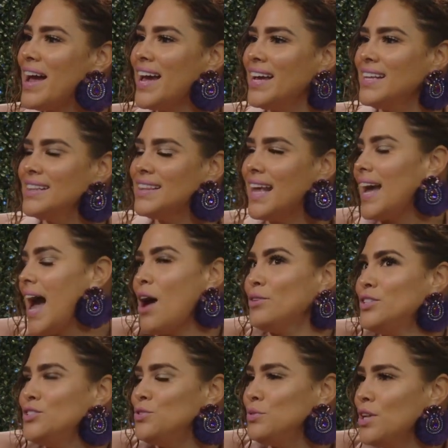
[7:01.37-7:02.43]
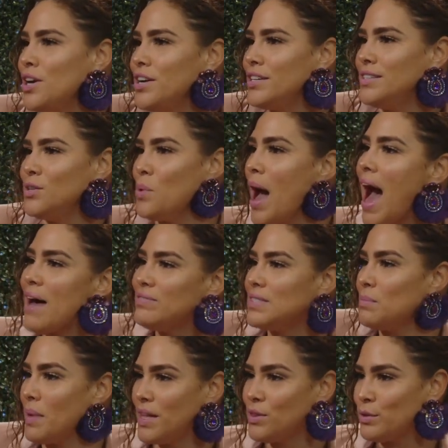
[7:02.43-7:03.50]
yeah. like how did you learn you right. have to
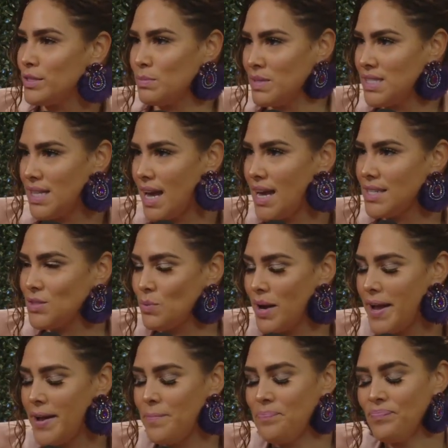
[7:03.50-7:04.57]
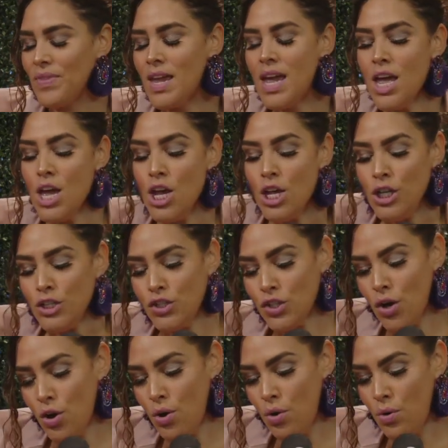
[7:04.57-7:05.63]
make those mistakes right yeah.
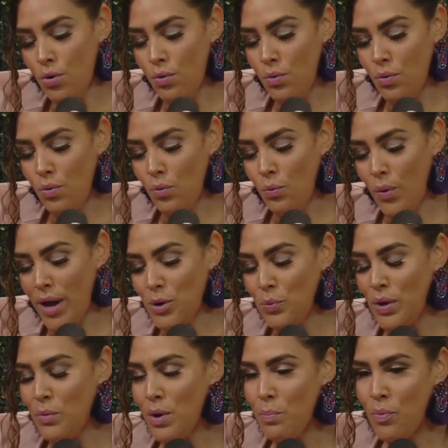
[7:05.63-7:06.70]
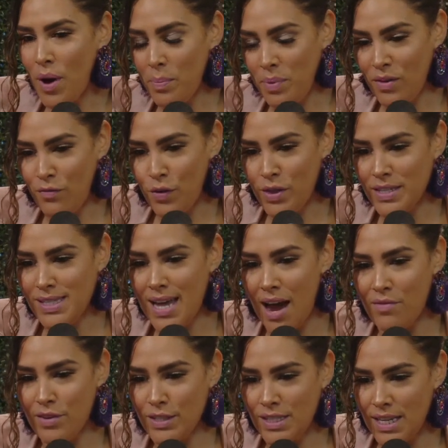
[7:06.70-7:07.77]
So, when we were prepping for this
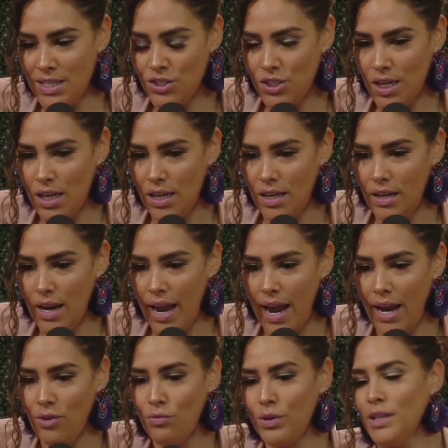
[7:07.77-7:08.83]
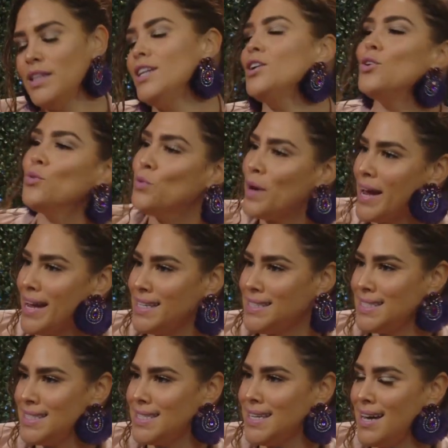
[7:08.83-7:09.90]
conversation, a really
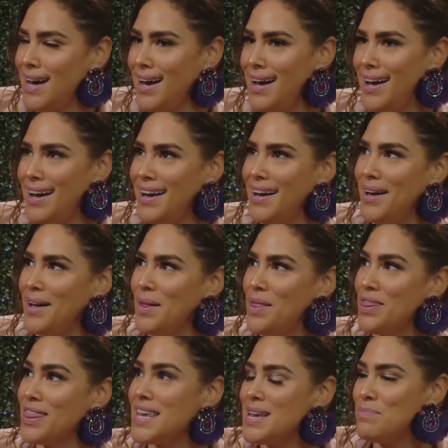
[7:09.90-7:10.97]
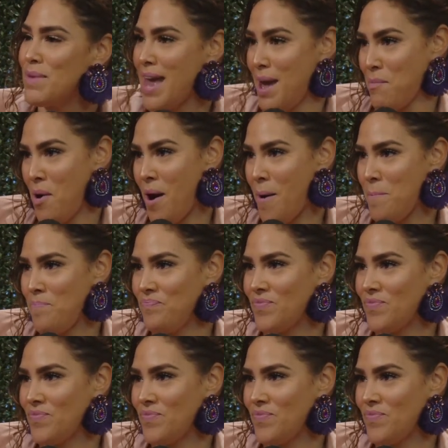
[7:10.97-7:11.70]
great uh, theme came up,